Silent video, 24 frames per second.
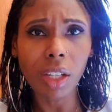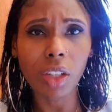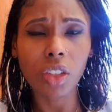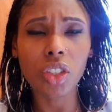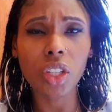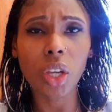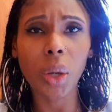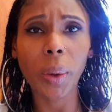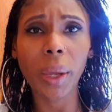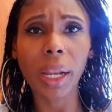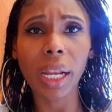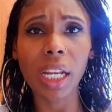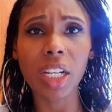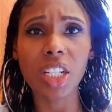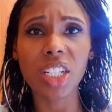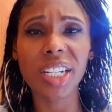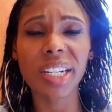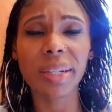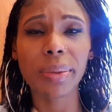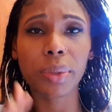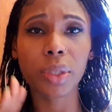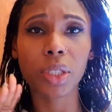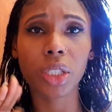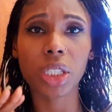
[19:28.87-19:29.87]
So
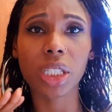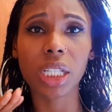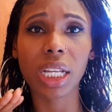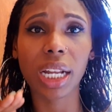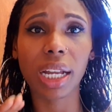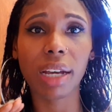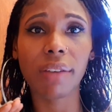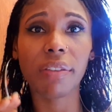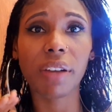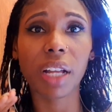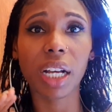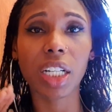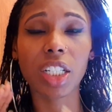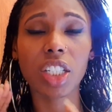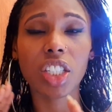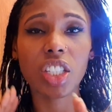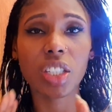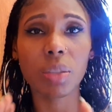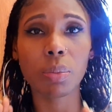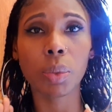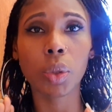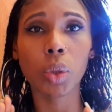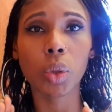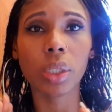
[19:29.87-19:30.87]
initially we were just gonna have like a
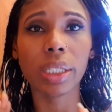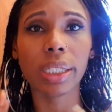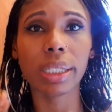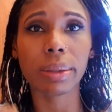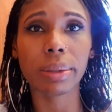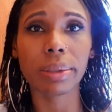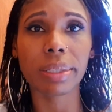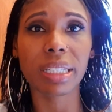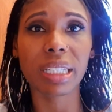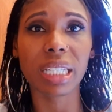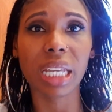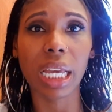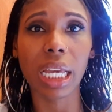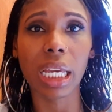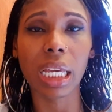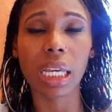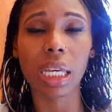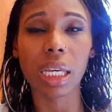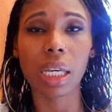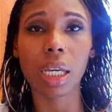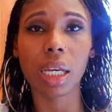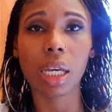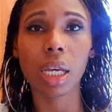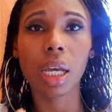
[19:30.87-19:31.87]
small little sink,
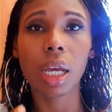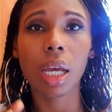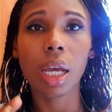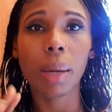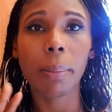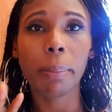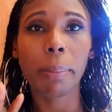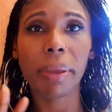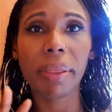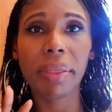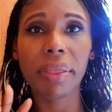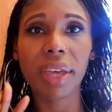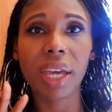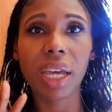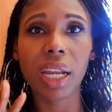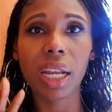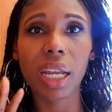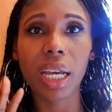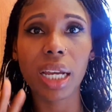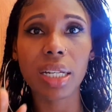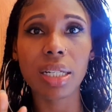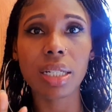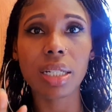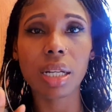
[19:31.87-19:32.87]
but then
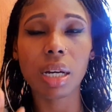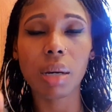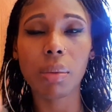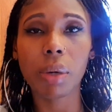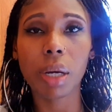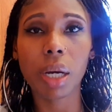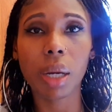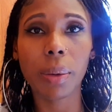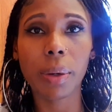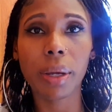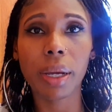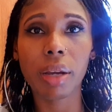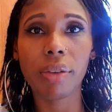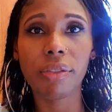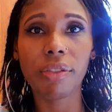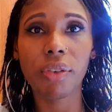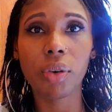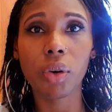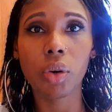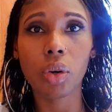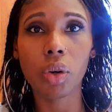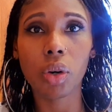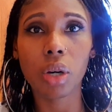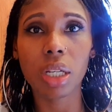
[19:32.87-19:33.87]
ended up going
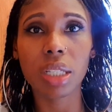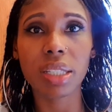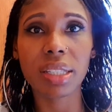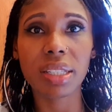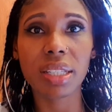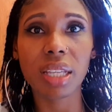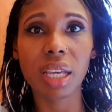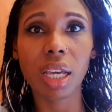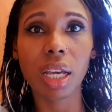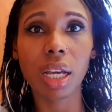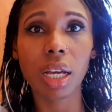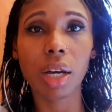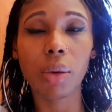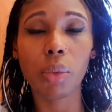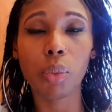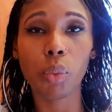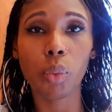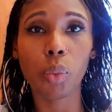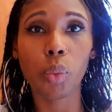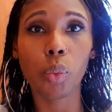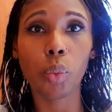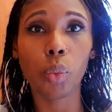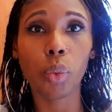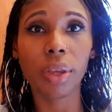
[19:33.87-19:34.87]
for a sink
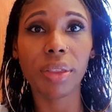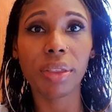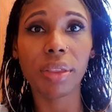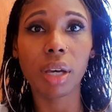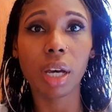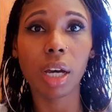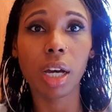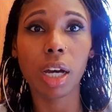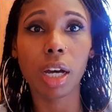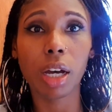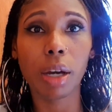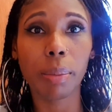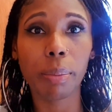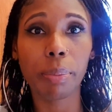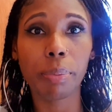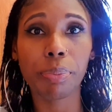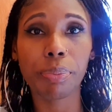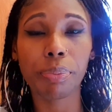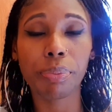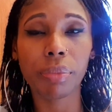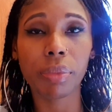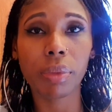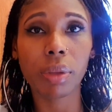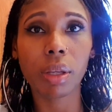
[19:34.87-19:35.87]
with
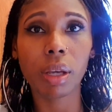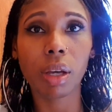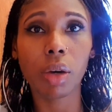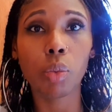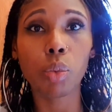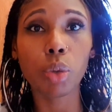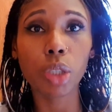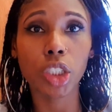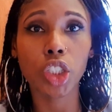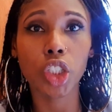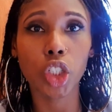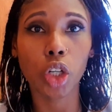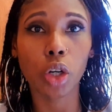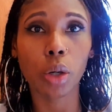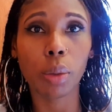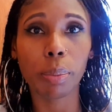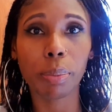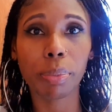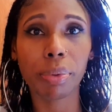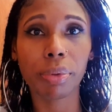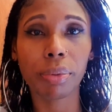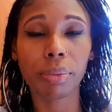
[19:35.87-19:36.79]
a wood chop